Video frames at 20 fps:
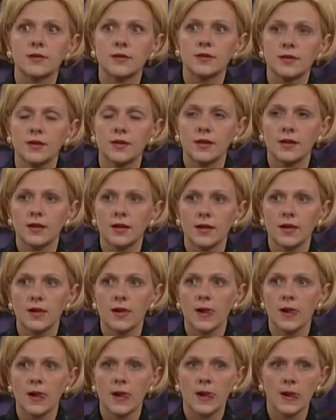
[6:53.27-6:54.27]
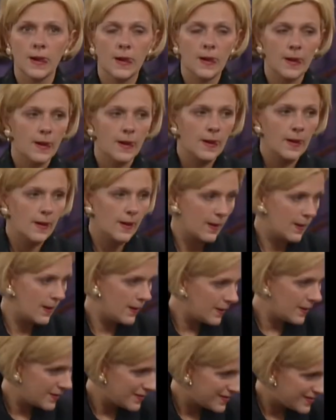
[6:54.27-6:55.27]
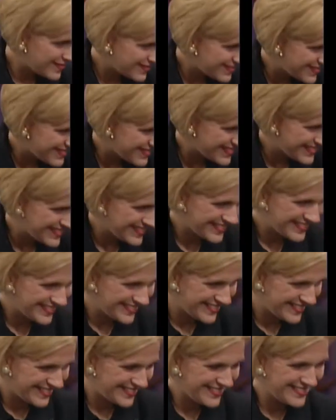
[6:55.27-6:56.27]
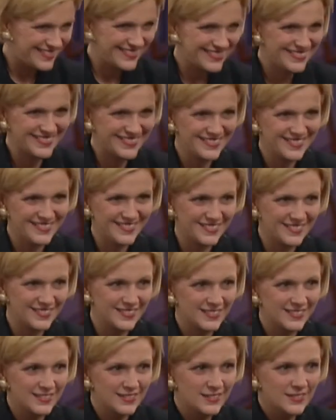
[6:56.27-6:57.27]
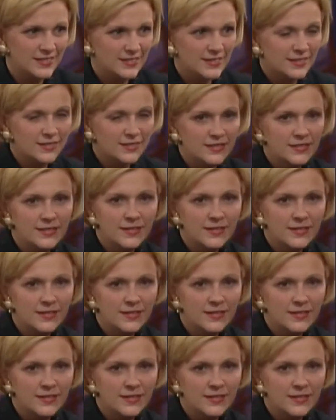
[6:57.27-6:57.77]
No words are spoken by the person on screen.